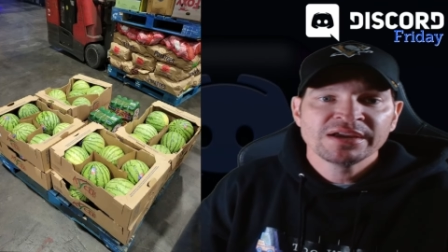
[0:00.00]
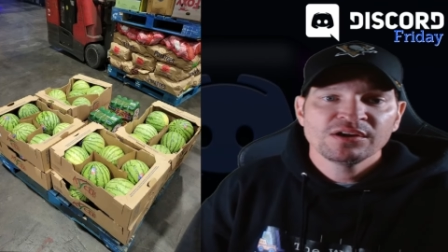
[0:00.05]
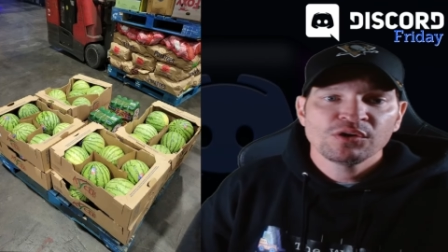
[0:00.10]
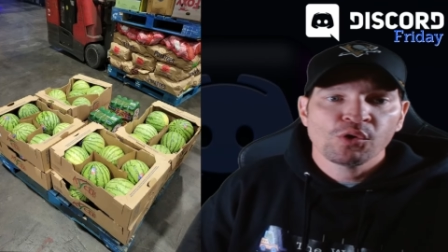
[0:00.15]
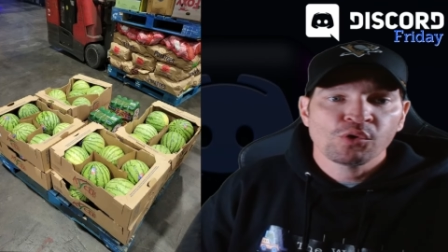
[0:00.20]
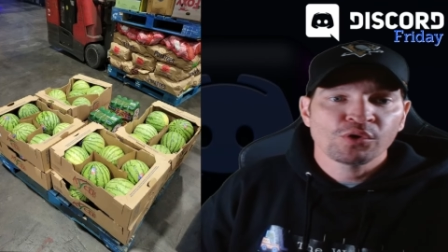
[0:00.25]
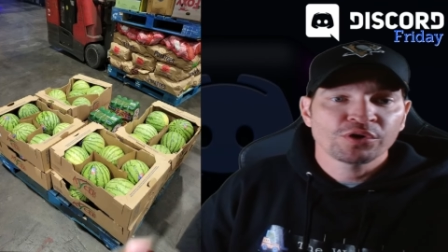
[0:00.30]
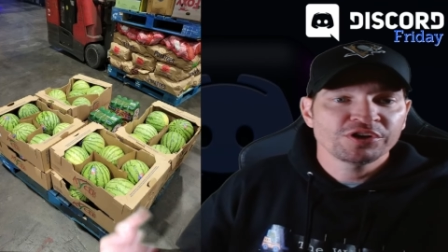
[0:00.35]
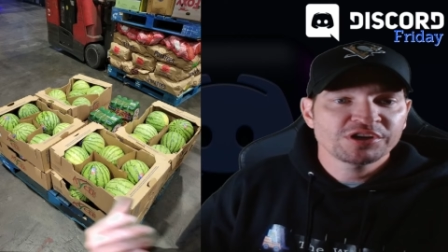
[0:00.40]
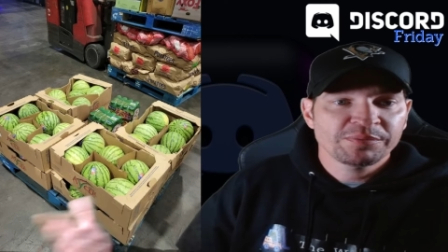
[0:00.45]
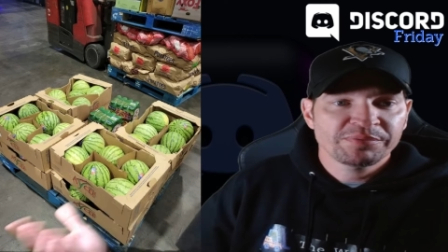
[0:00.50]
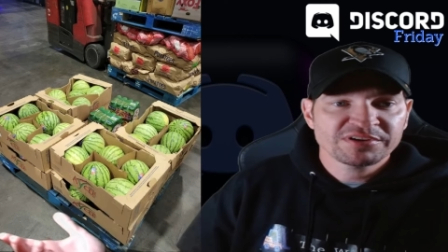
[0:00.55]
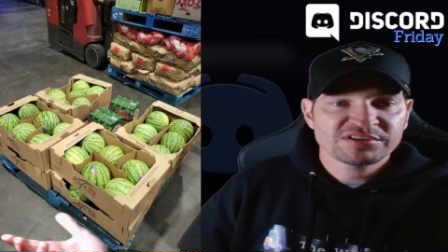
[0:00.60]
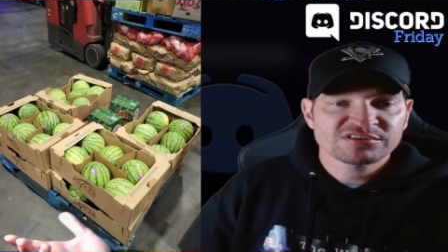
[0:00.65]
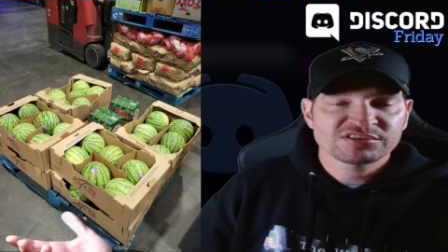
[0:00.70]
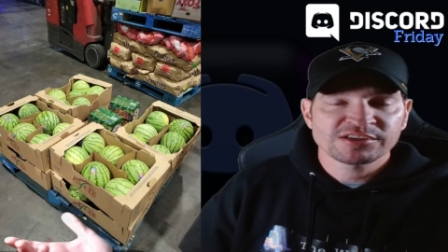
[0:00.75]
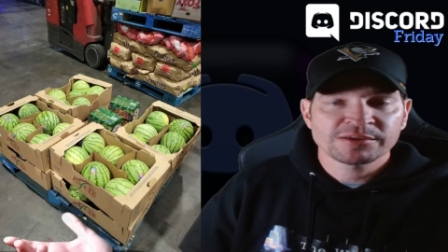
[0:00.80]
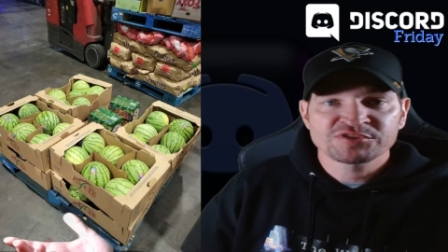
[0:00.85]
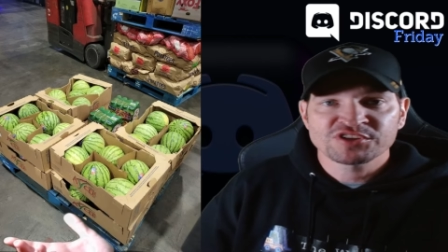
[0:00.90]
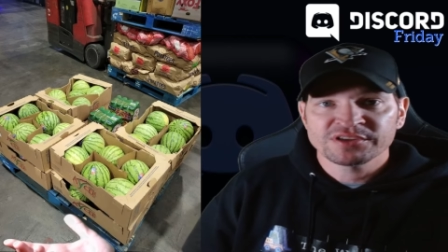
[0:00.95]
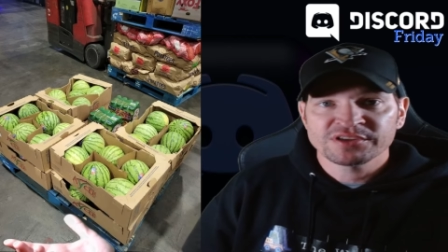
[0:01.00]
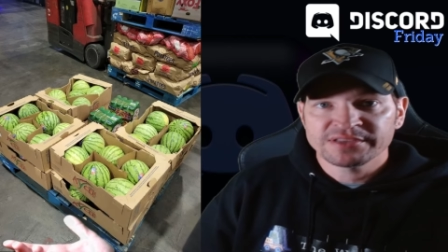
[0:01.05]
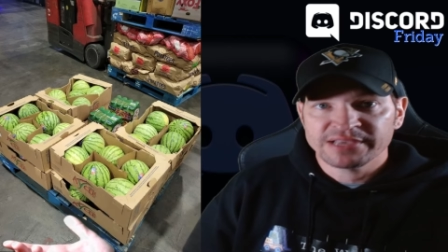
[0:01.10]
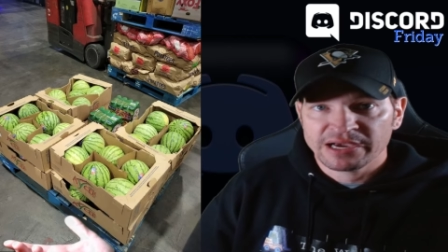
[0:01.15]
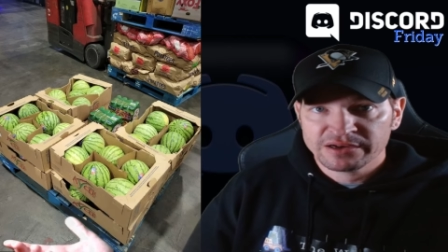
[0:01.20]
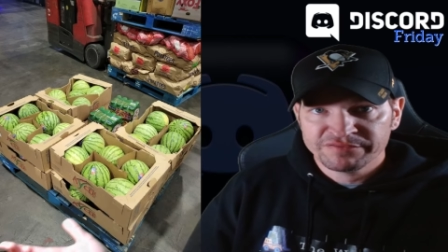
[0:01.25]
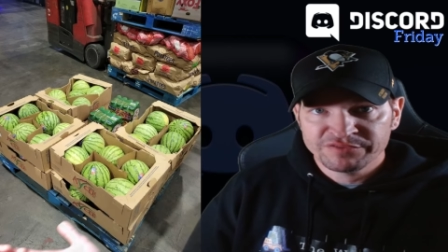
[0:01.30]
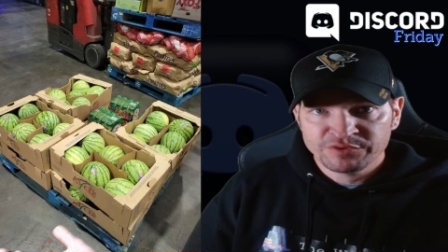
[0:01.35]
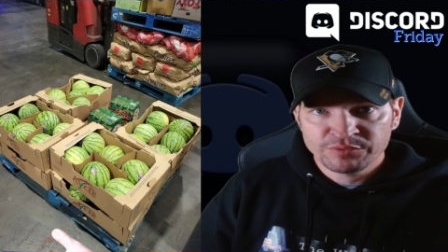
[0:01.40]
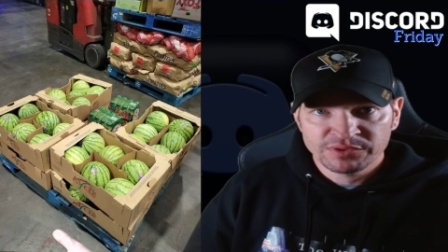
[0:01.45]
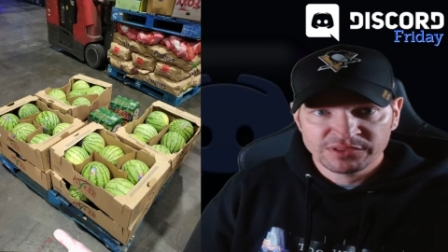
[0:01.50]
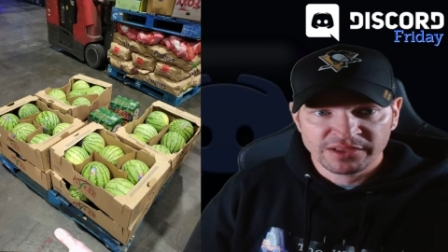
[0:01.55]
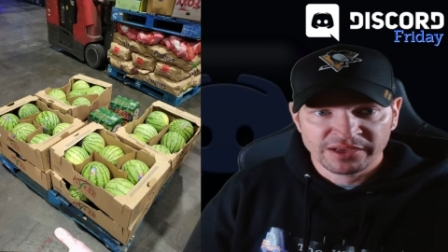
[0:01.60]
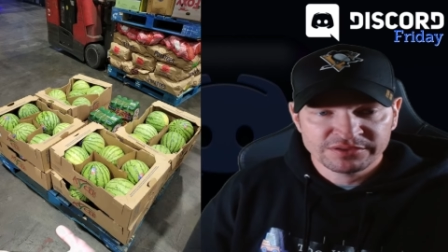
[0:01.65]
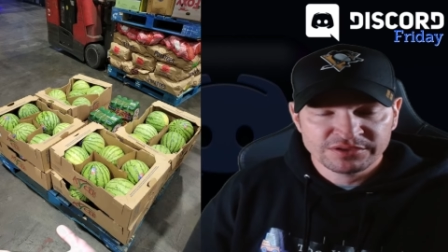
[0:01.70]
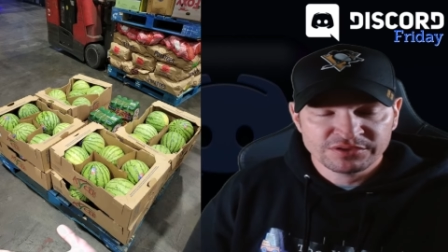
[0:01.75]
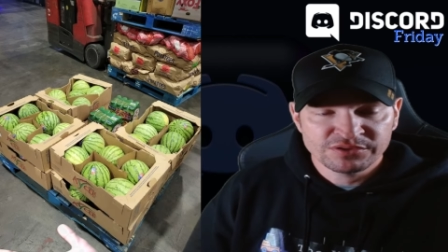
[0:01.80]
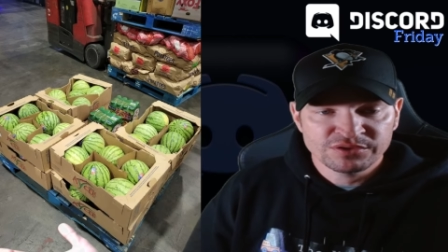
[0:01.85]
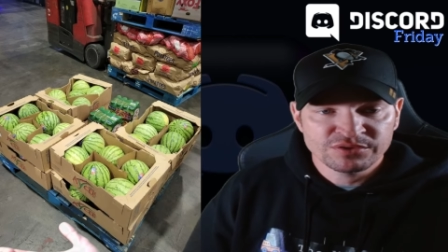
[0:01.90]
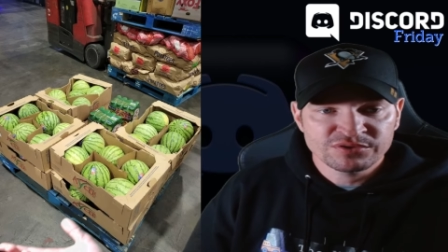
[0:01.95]
Or you can put a slip sheet down if you would like
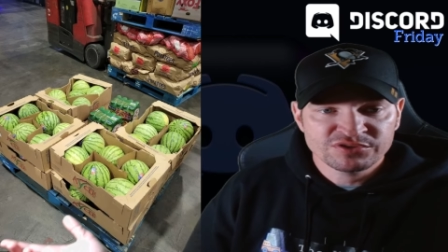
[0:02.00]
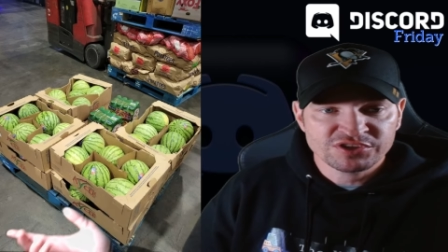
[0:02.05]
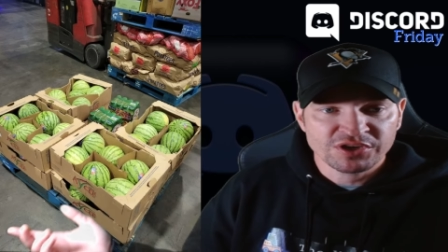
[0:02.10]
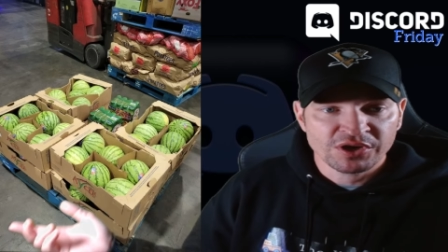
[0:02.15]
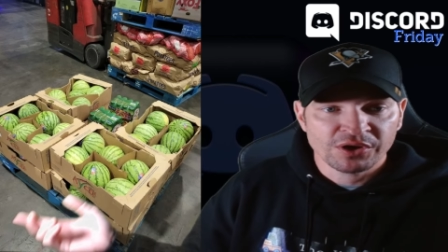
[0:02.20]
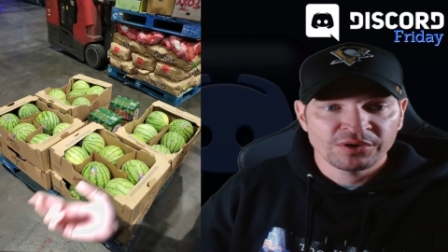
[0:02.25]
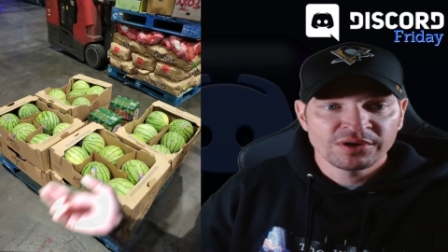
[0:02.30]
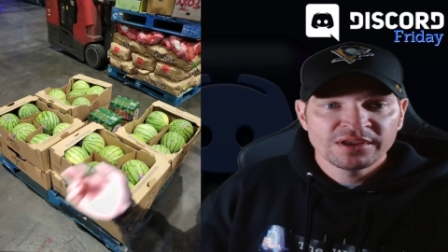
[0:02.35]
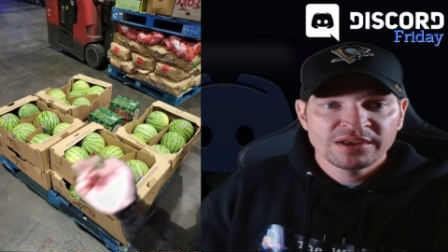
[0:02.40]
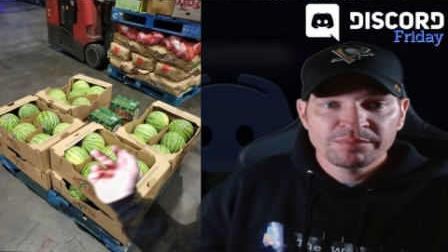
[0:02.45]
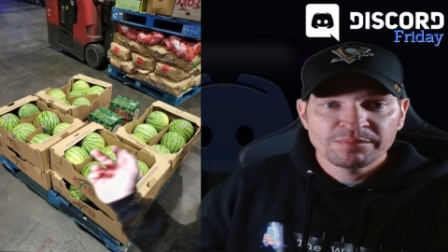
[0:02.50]
to do so.